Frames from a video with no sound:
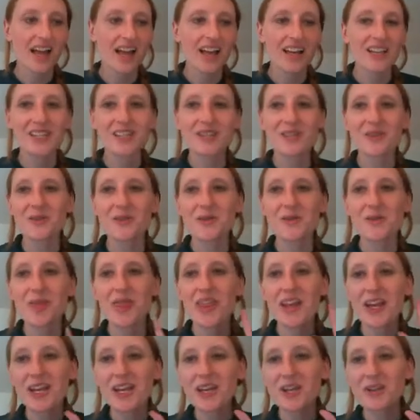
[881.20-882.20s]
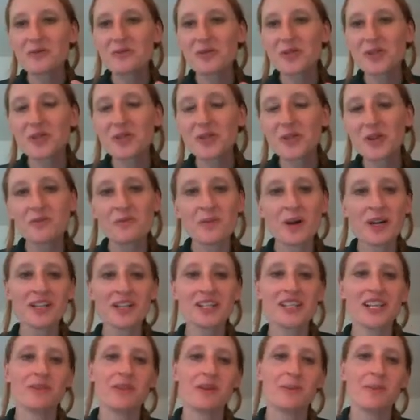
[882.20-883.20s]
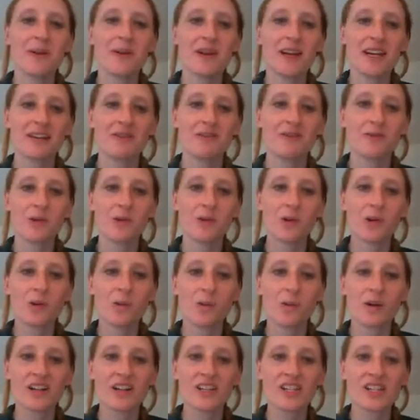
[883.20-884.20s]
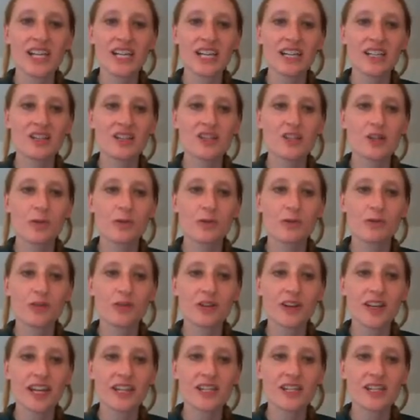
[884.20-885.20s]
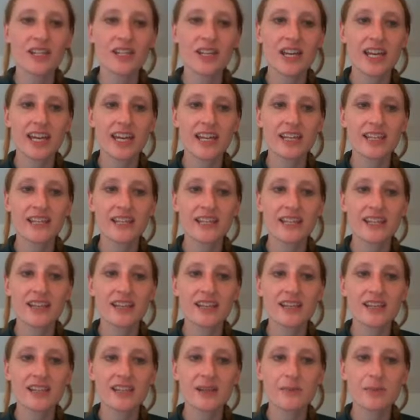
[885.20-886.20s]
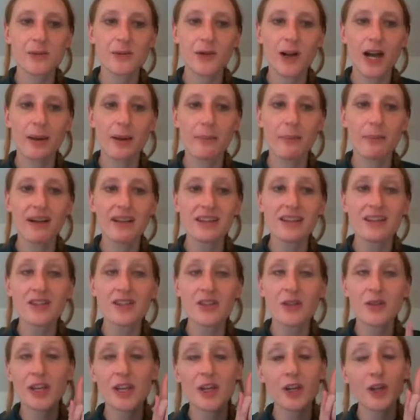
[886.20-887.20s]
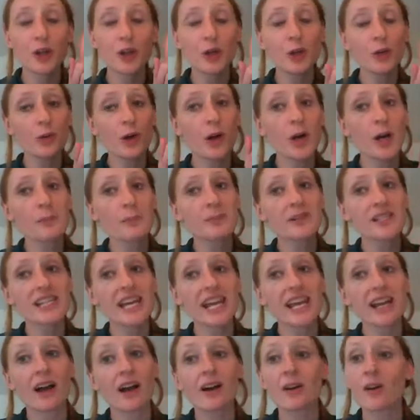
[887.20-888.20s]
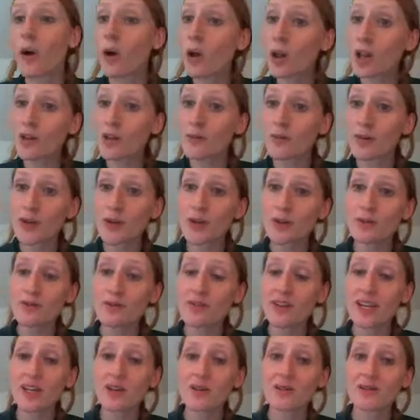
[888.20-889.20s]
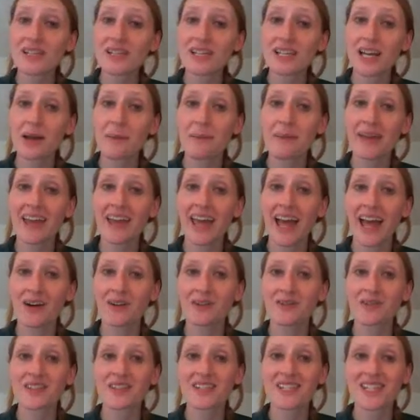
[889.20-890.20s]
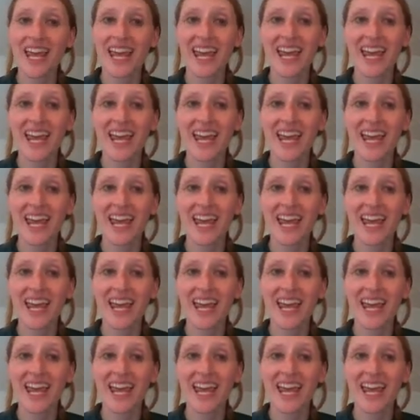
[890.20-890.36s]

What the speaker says: So thank you so much, everybody, for watching. Don't forget to hit the subscribe button so that you are up to date on all of our new videos coming out.